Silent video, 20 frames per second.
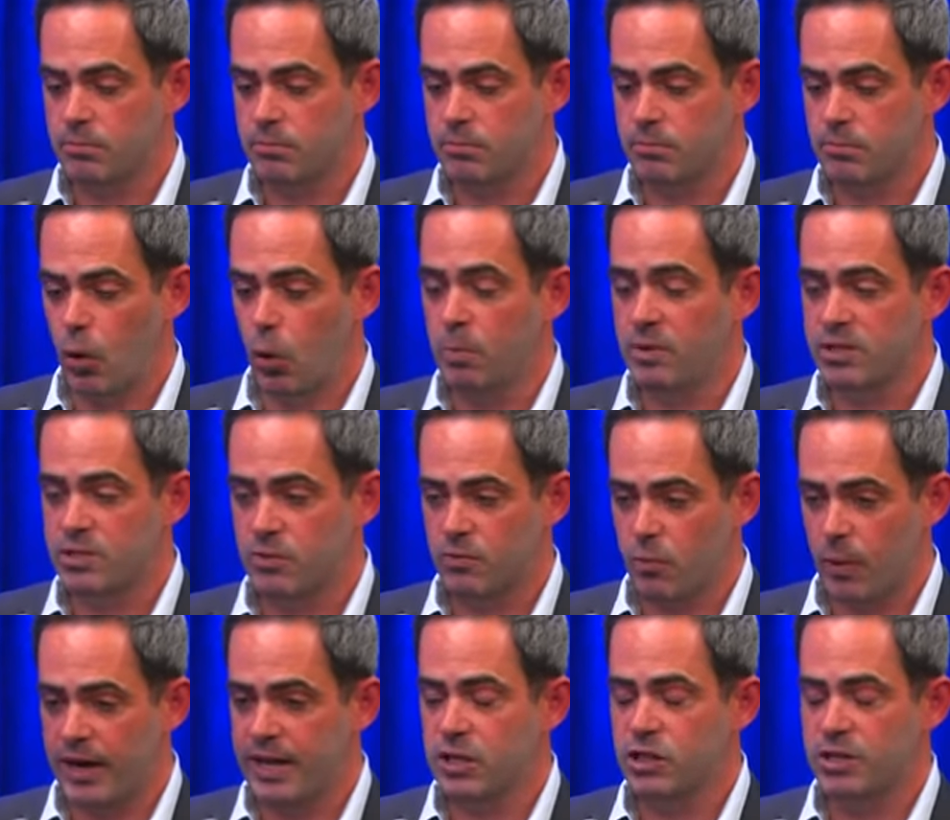moments
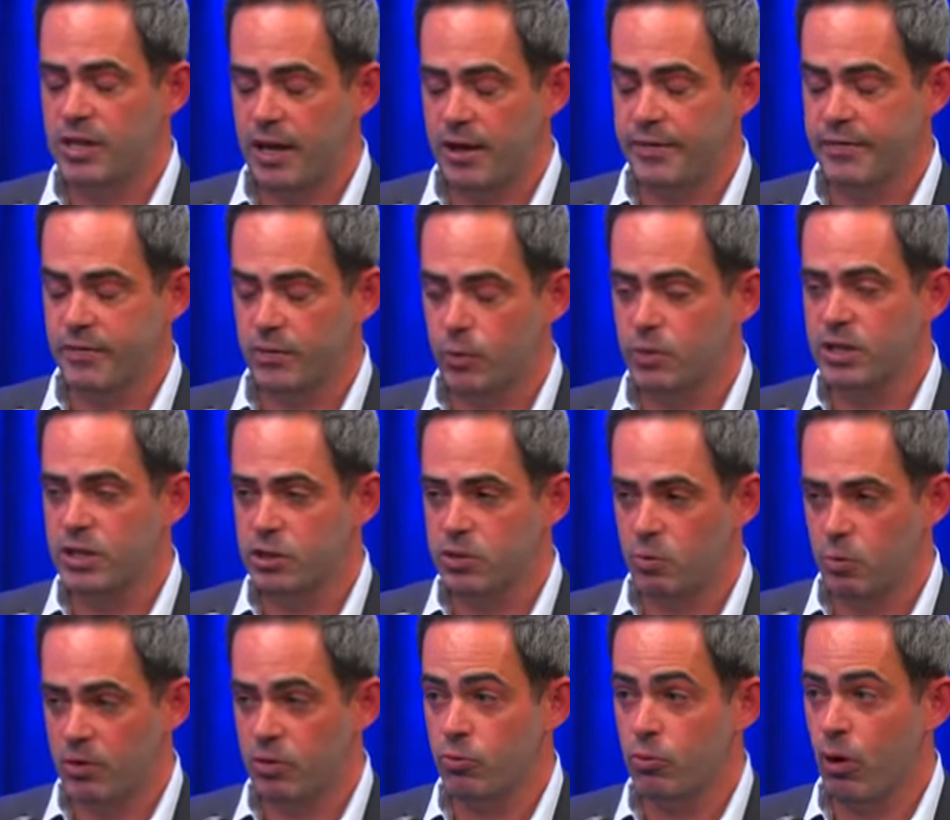of wage theft,
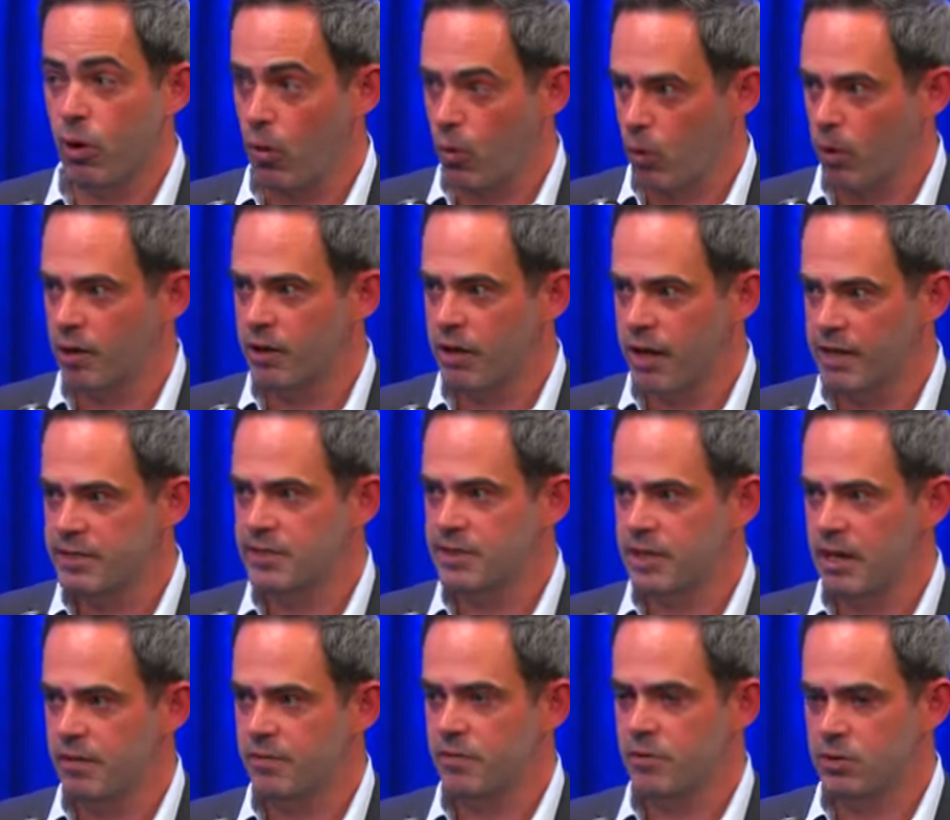through our
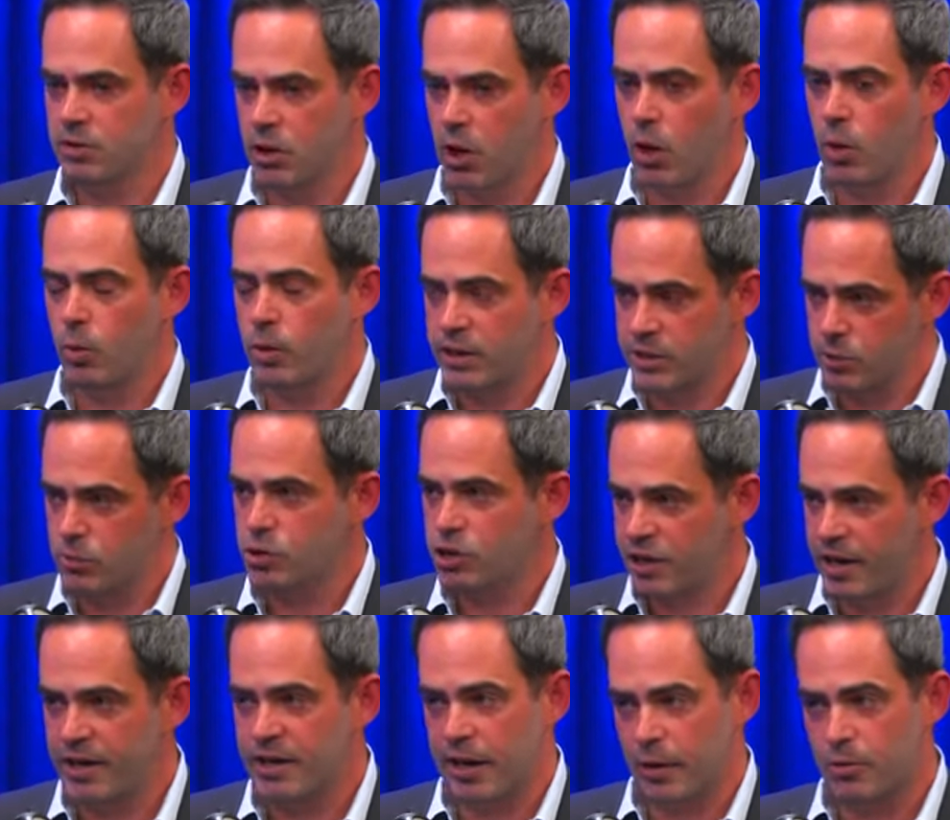organizing efforts, we do
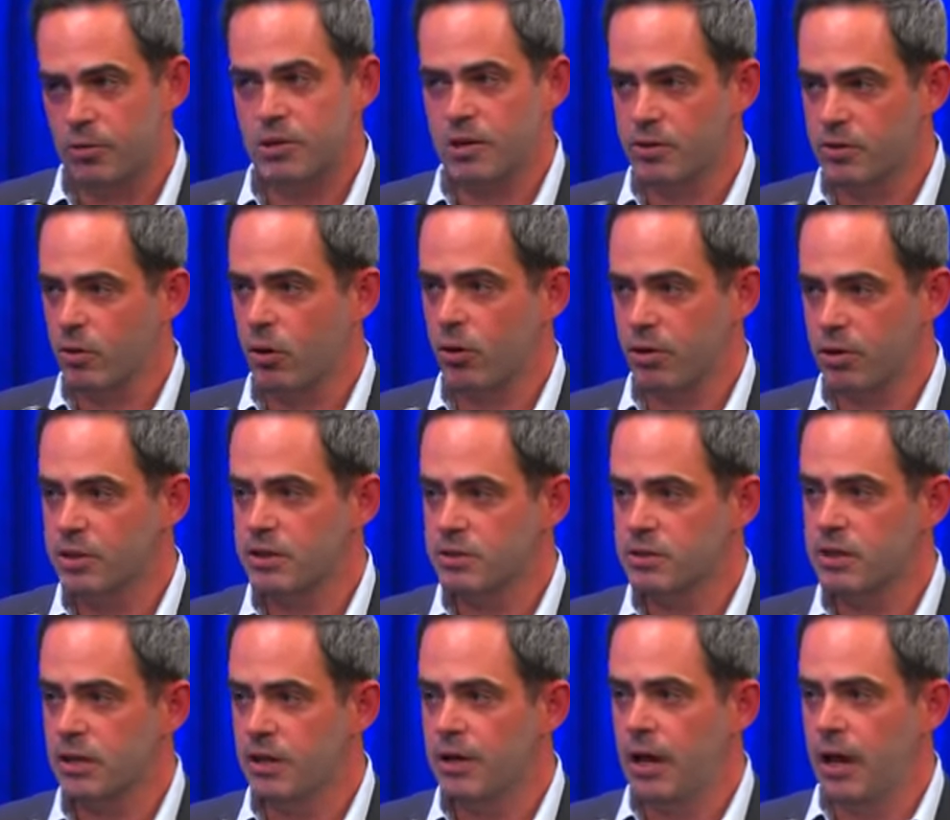share that with the
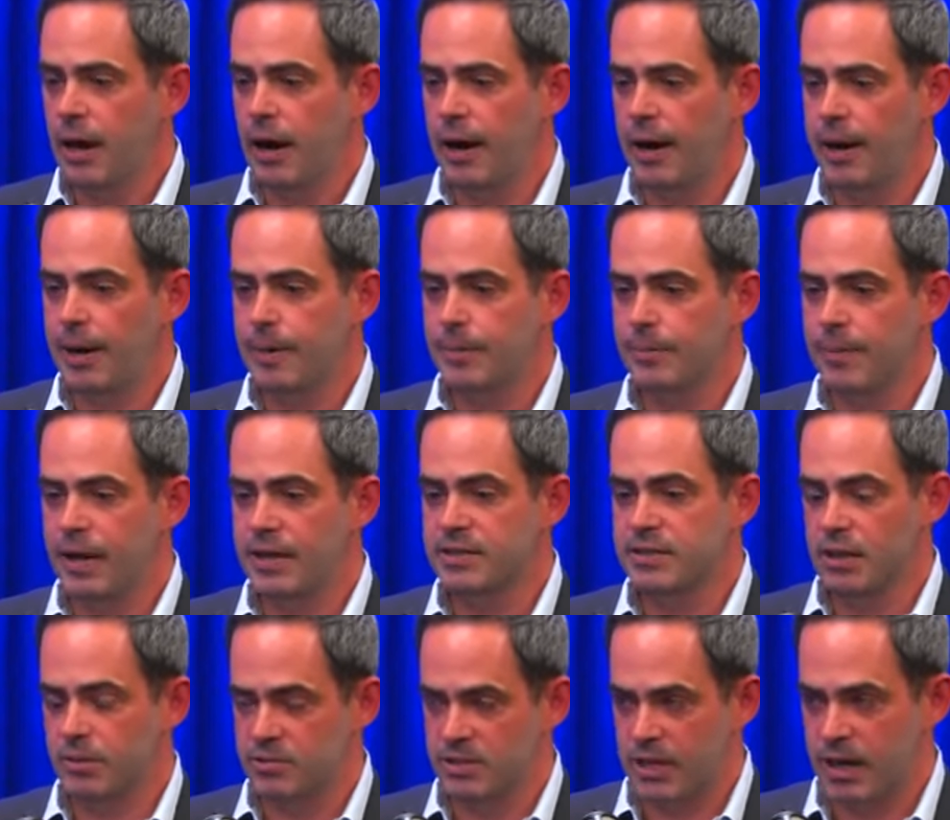authorities.
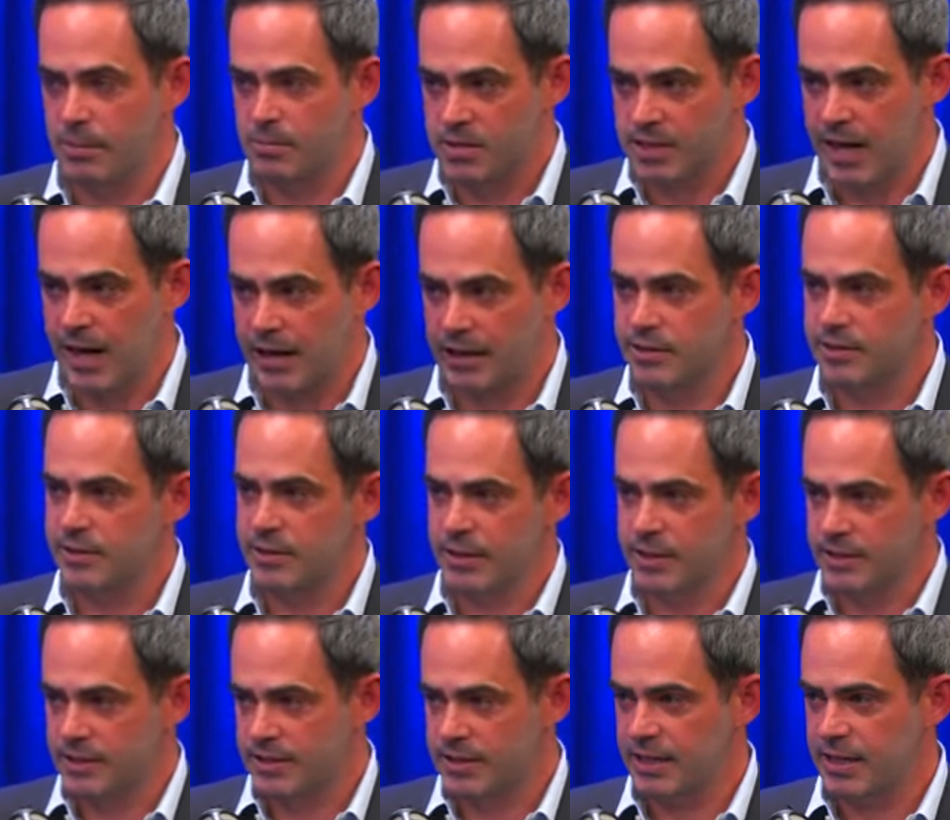And sometimes that
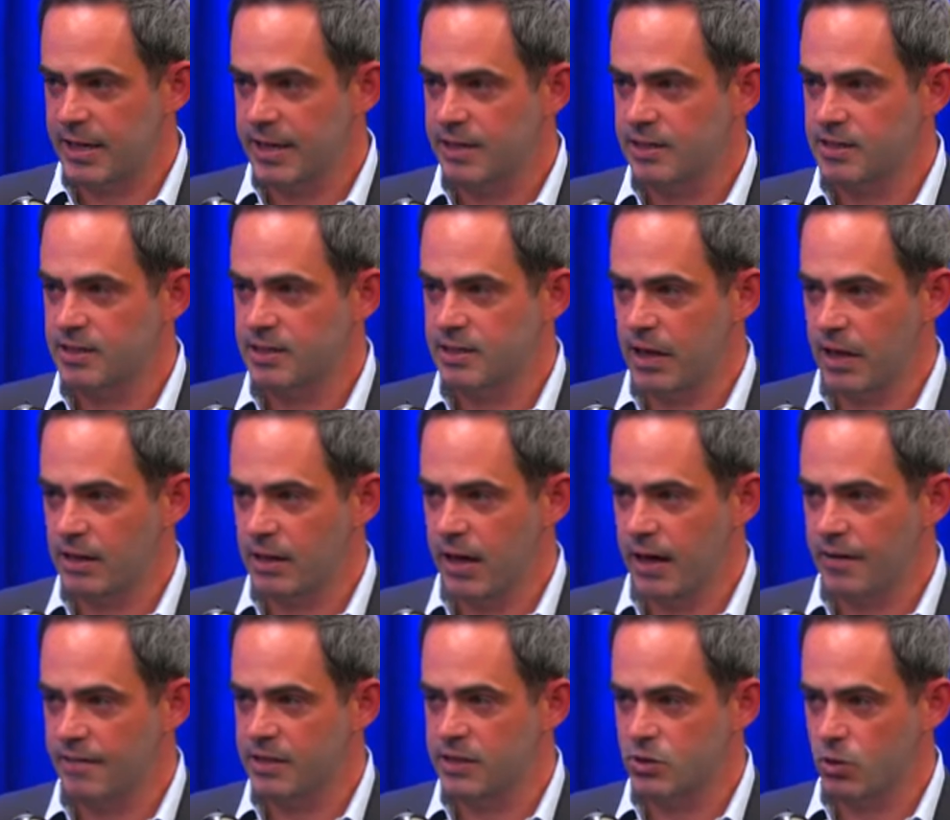instigates a
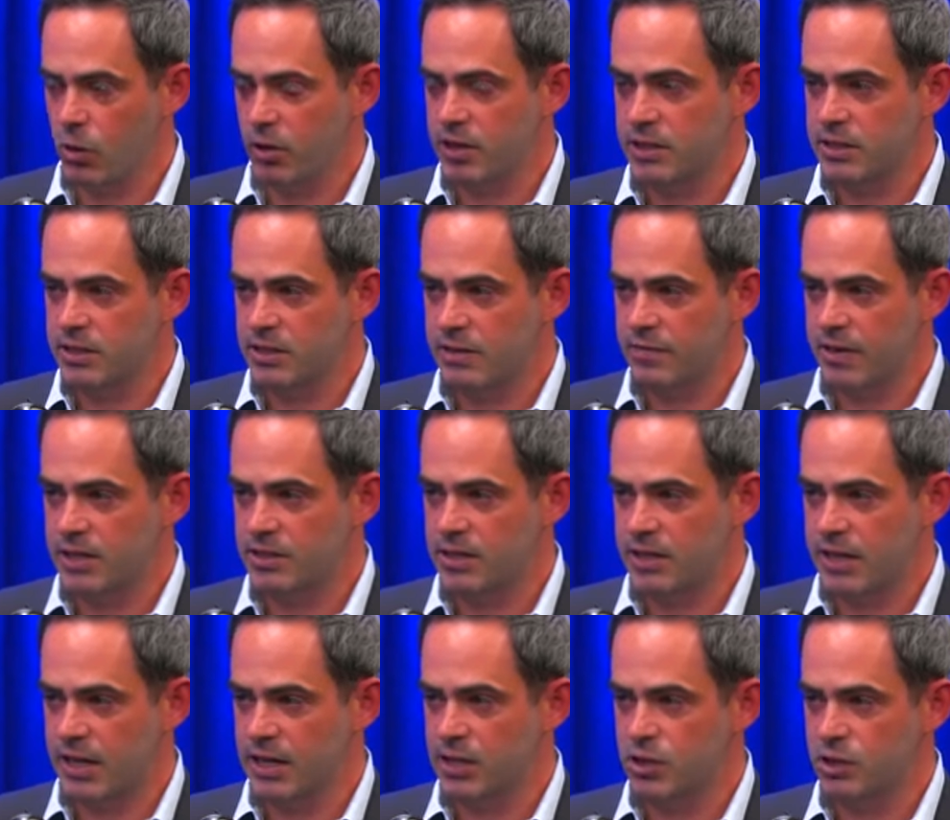lot of these audits and
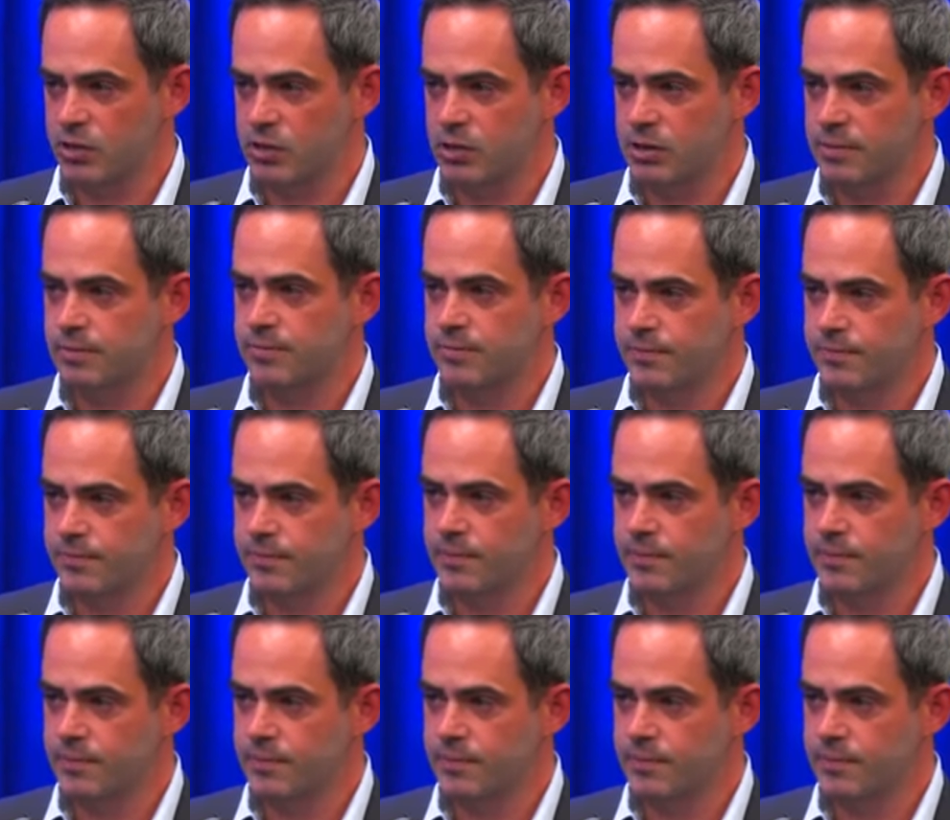investigations.